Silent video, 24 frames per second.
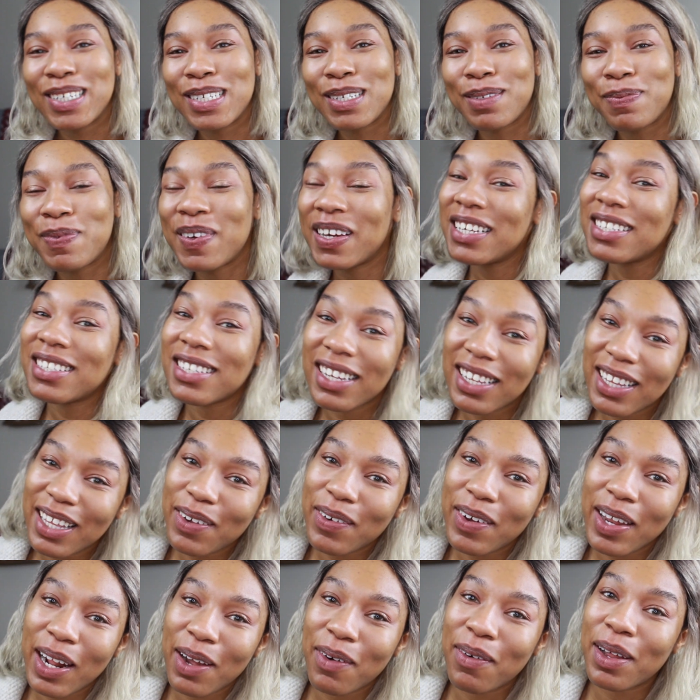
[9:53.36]
which is basically
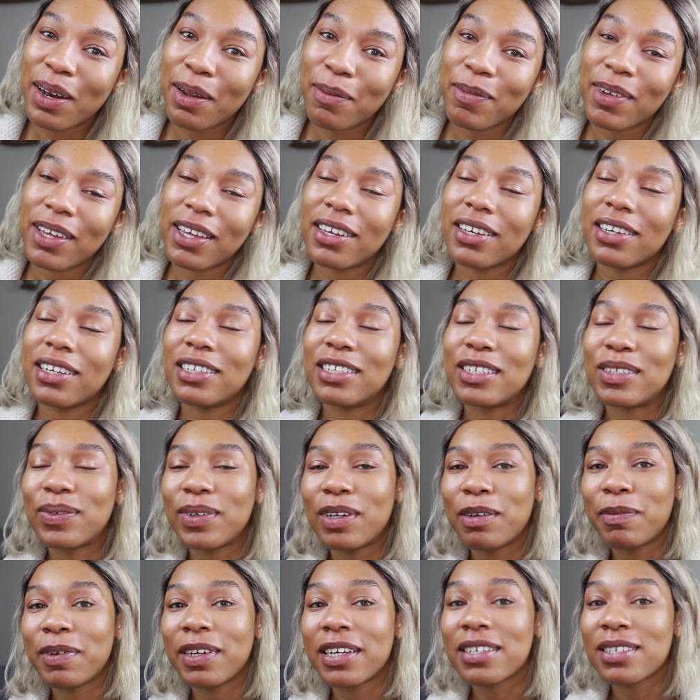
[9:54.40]
what I want to be. I just
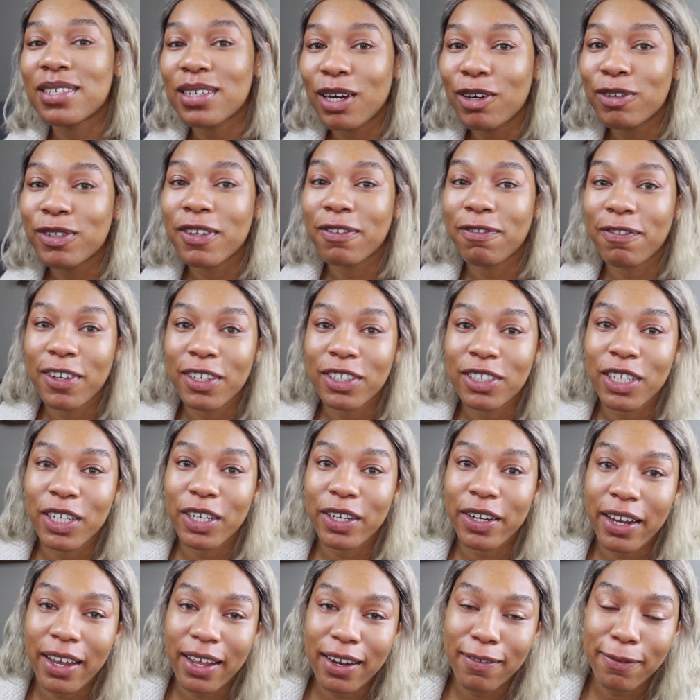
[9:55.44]
want to be a self-sufficient
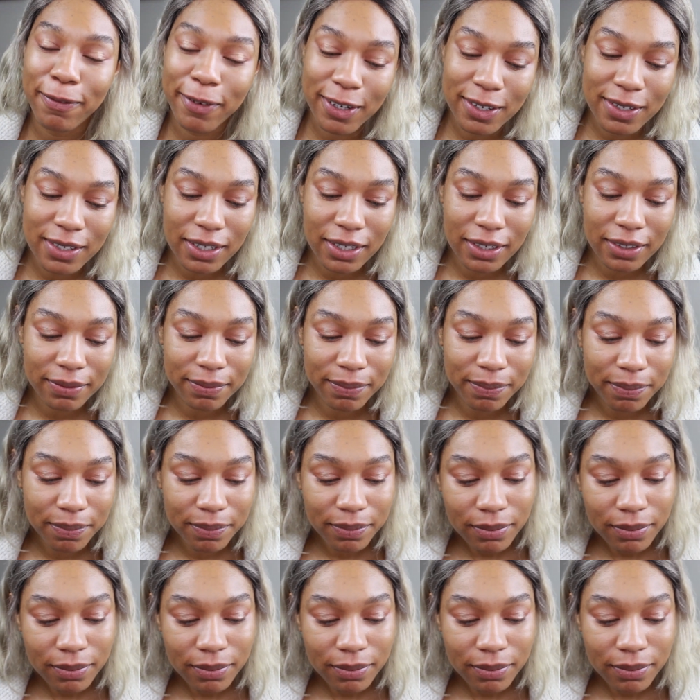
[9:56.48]
creative person.